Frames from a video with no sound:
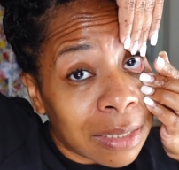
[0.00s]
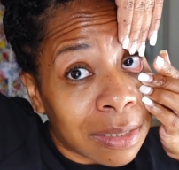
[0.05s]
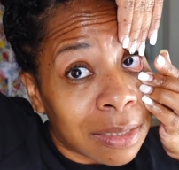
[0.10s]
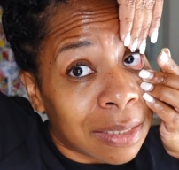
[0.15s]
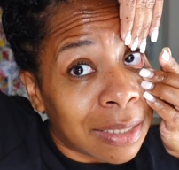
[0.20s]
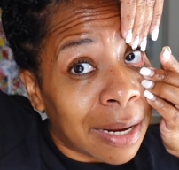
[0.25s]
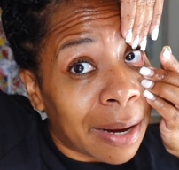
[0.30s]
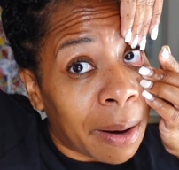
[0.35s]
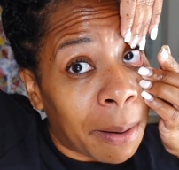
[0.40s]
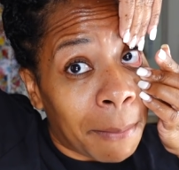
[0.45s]
just
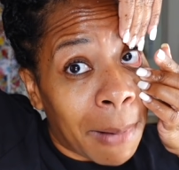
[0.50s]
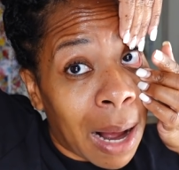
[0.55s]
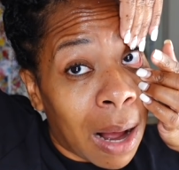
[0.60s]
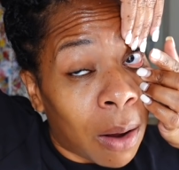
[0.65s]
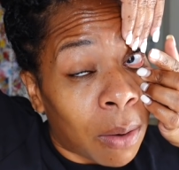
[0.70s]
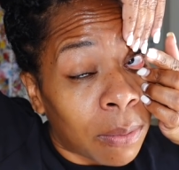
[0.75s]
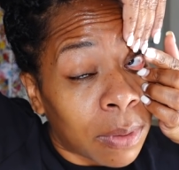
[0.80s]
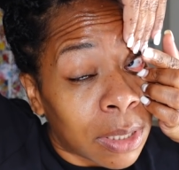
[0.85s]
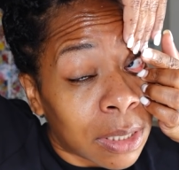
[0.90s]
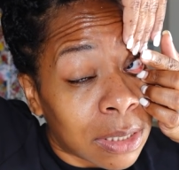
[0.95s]
dig them
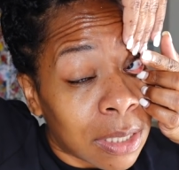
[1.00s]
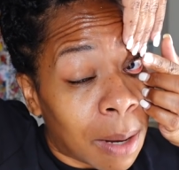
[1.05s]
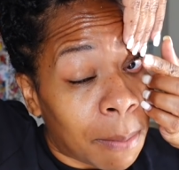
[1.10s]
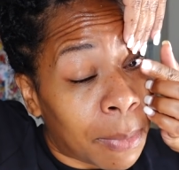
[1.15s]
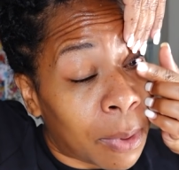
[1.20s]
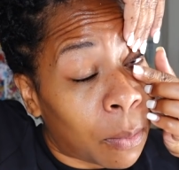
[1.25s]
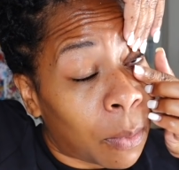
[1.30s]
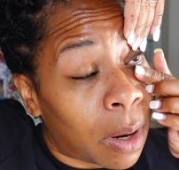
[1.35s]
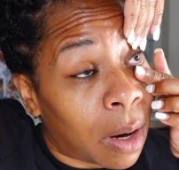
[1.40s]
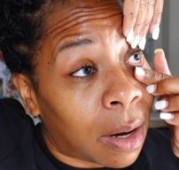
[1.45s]
out because I've
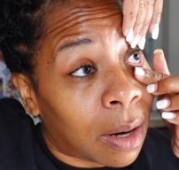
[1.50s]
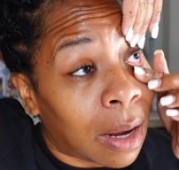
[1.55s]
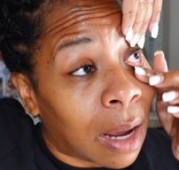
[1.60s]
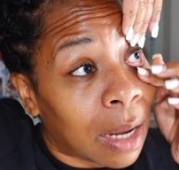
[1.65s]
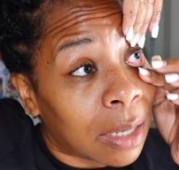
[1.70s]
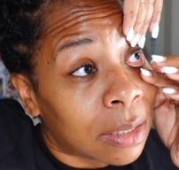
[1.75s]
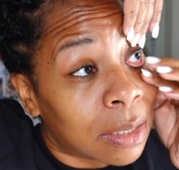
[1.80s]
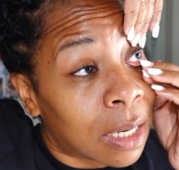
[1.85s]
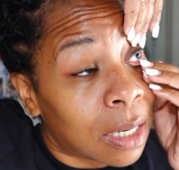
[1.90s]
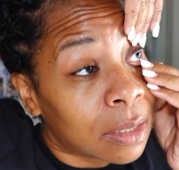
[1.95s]
been wearing
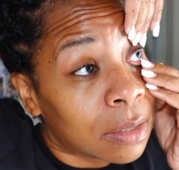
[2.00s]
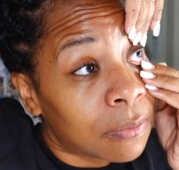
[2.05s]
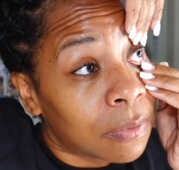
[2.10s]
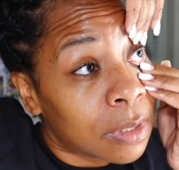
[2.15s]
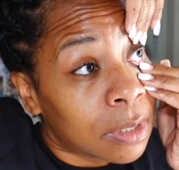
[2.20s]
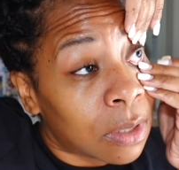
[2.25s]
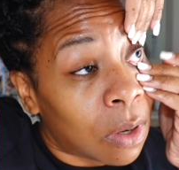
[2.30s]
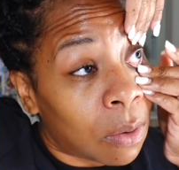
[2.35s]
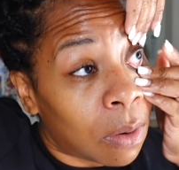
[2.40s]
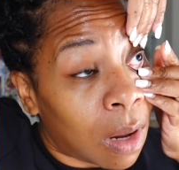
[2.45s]
contacts for
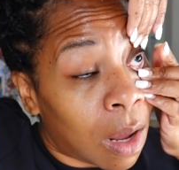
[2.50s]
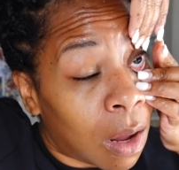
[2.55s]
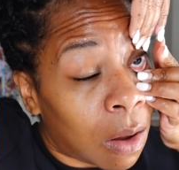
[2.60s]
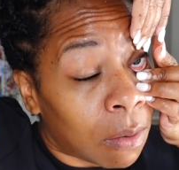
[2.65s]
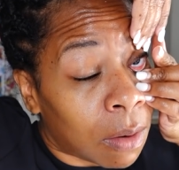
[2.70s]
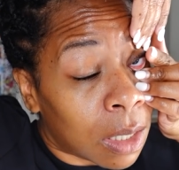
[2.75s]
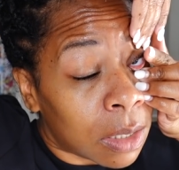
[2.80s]
so long.